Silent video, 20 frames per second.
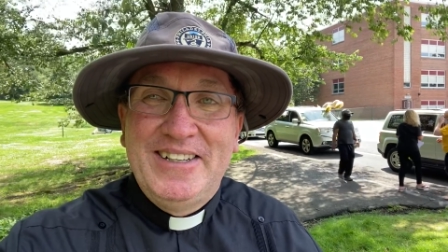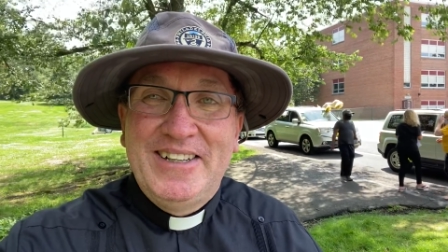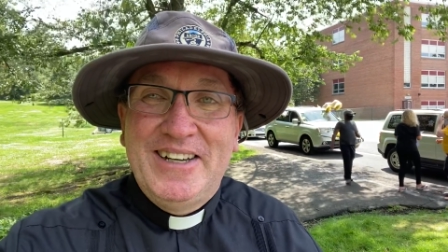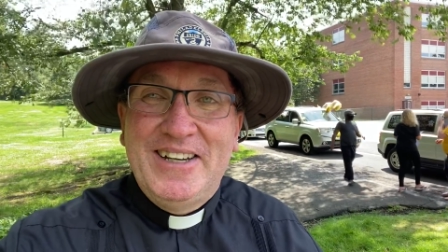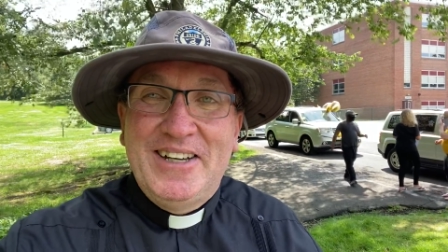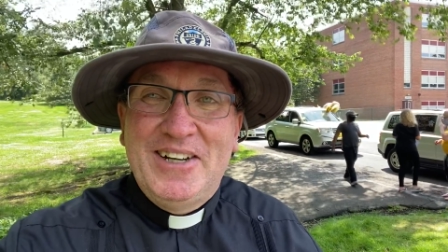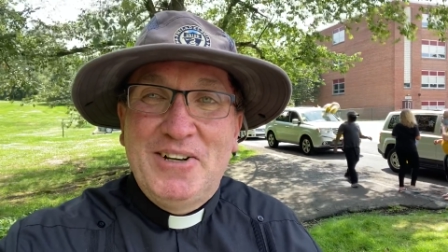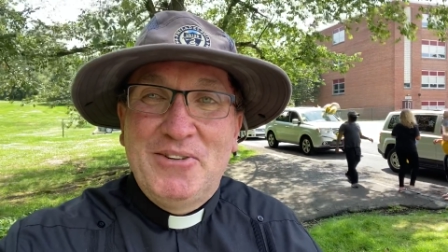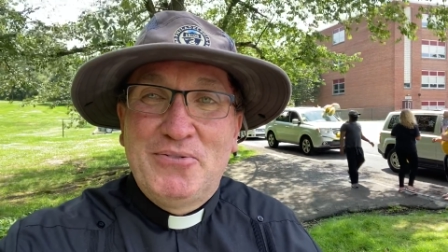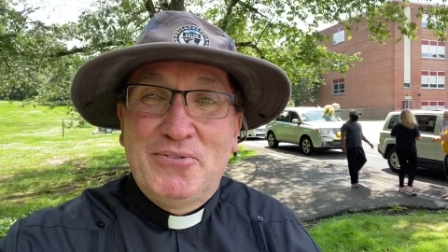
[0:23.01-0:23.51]

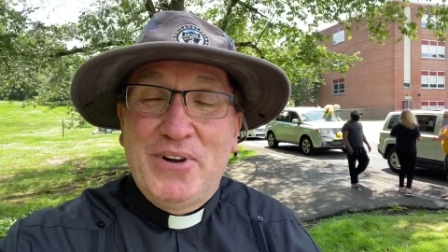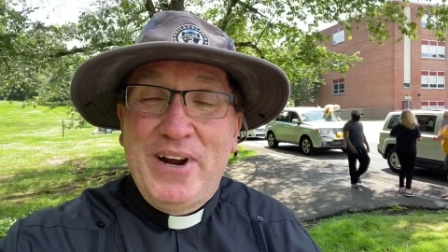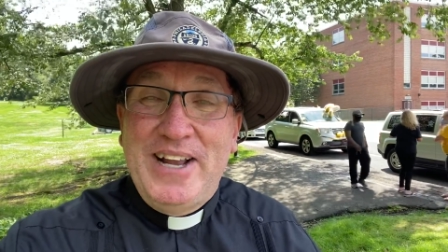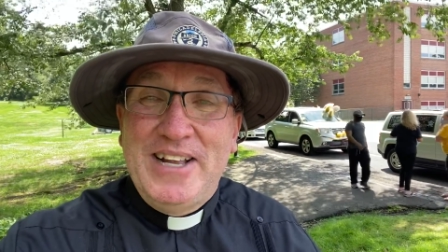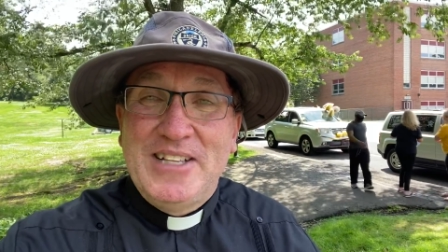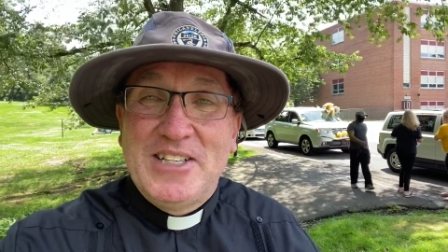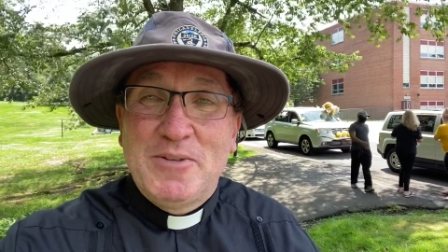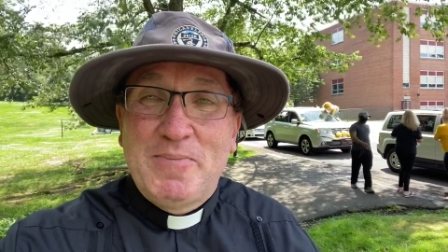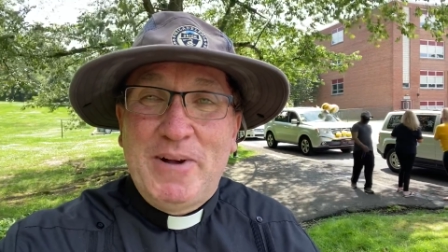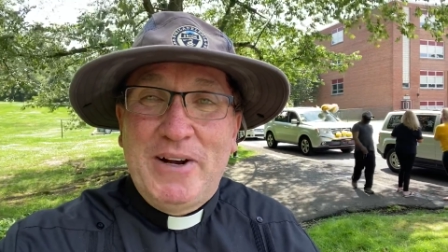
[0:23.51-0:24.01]
uh,
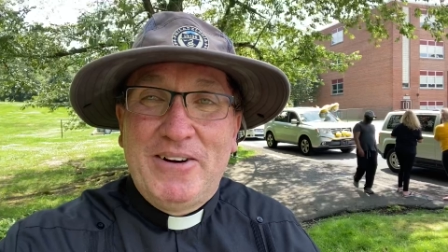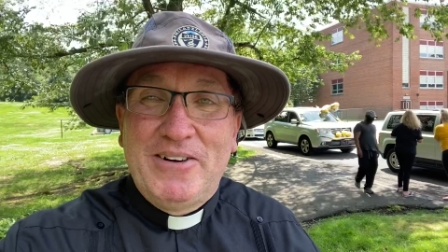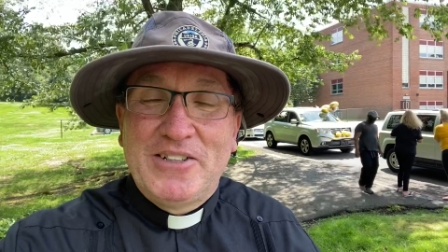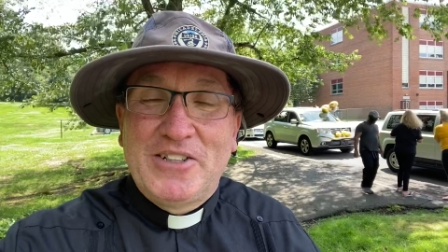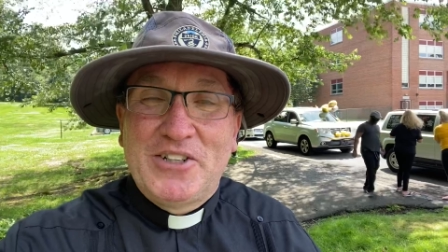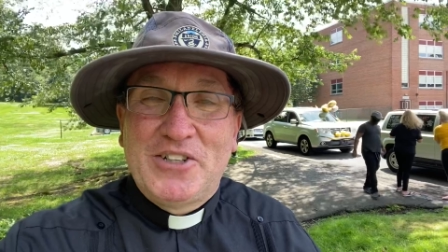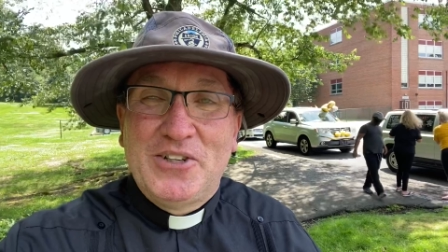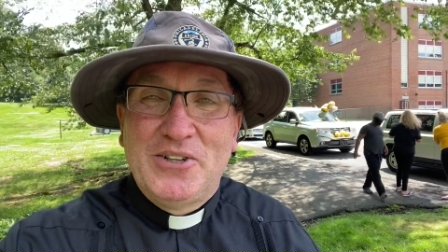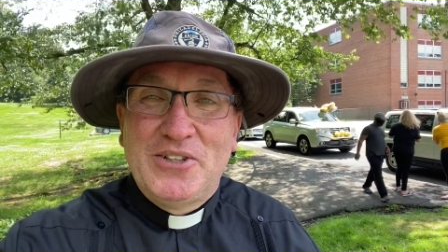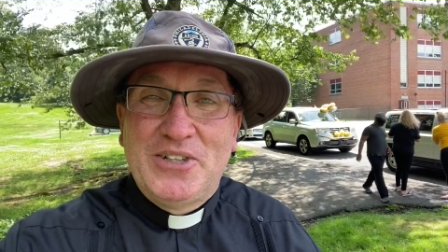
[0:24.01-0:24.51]
friends,
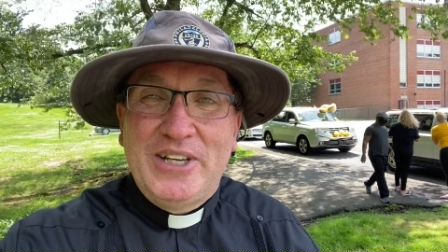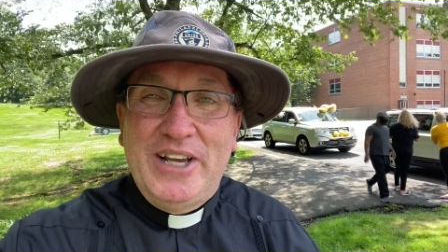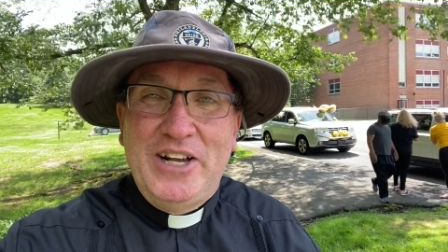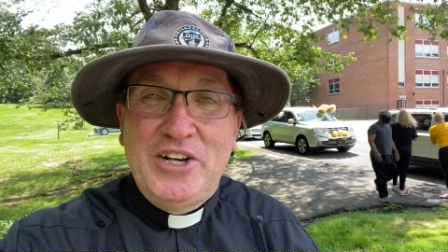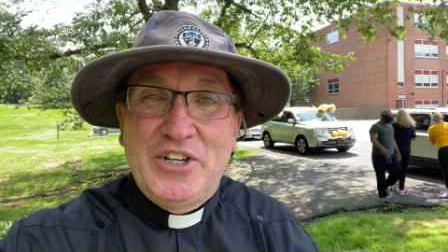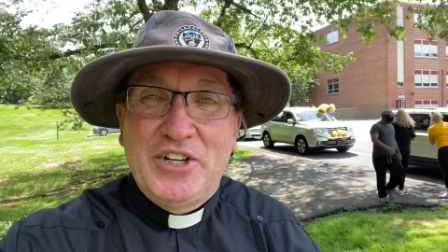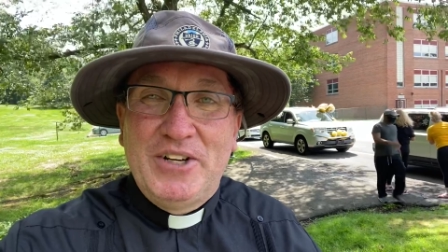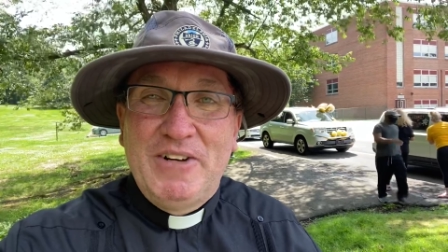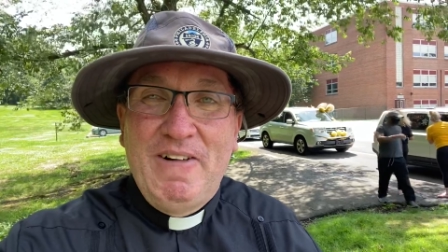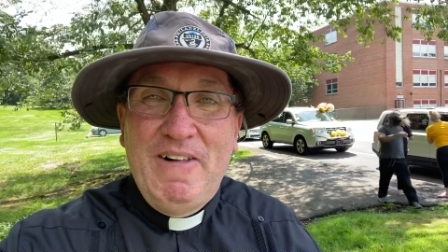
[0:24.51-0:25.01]
parents
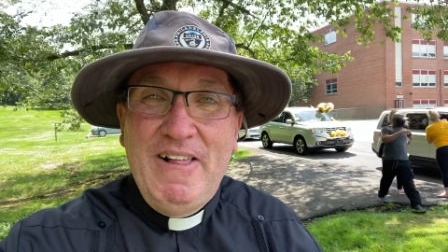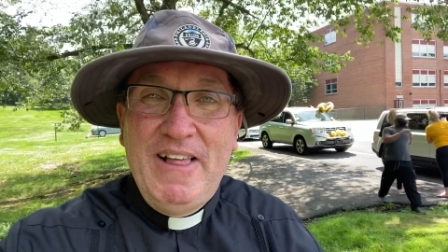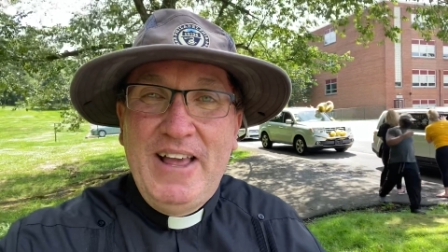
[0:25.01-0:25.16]
association,